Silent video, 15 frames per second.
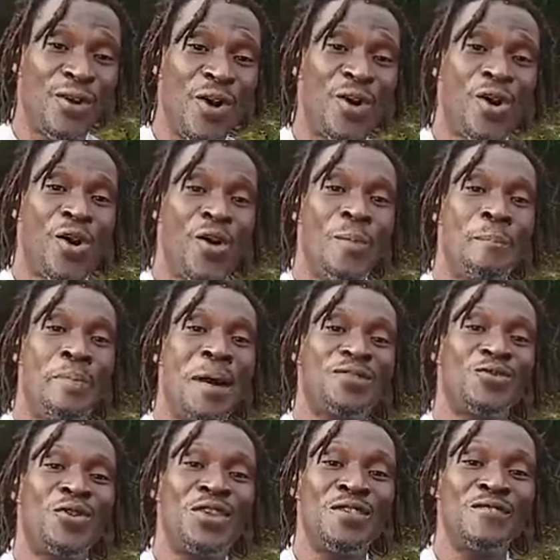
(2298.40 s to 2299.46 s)
or
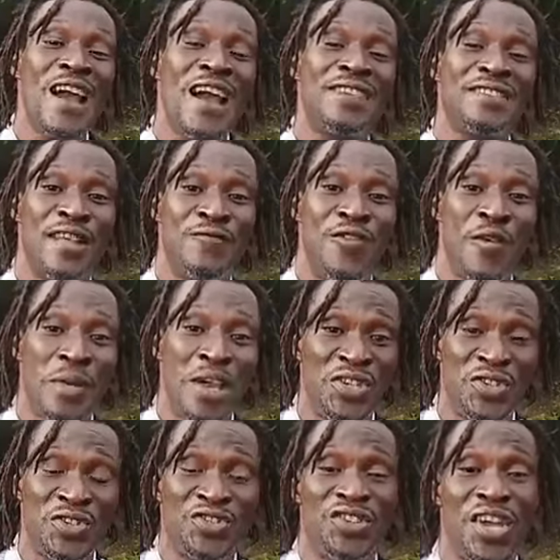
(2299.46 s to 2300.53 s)
pass on the right
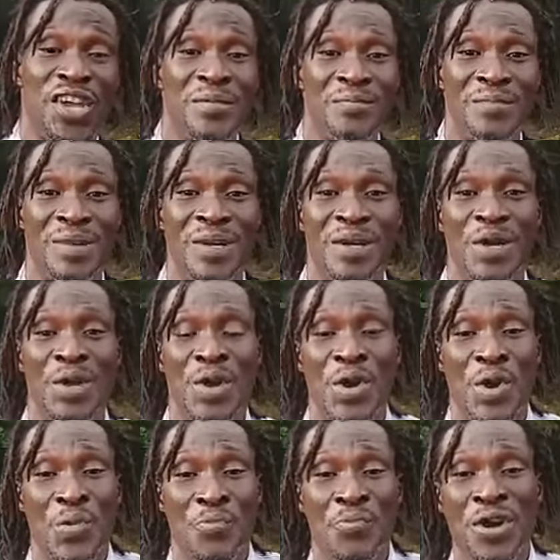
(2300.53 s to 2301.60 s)
information stem,
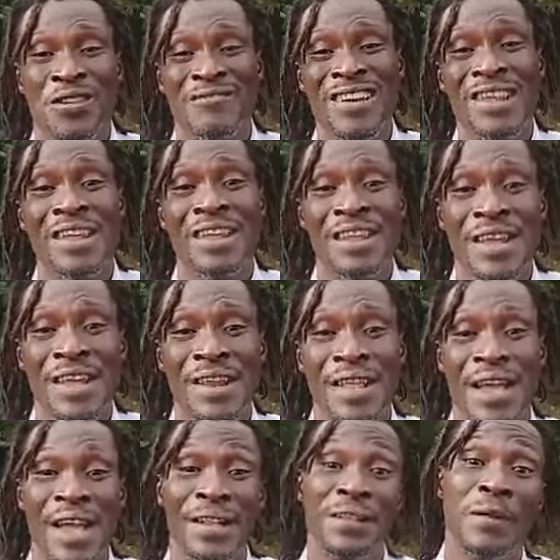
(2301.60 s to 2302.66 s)
we really need
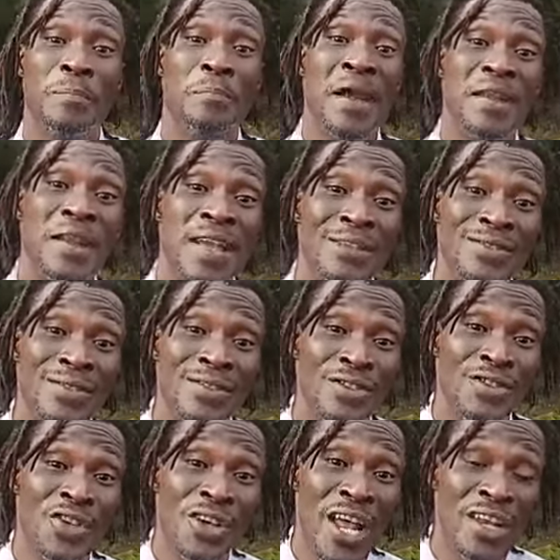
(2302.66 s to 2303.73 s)
independent
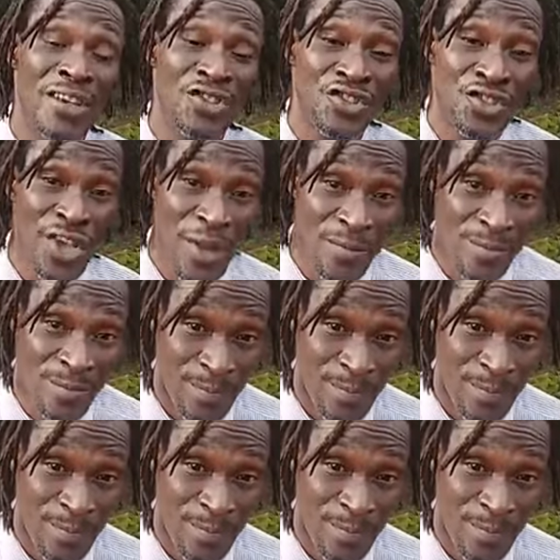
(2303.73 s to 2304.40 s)
journalists stem.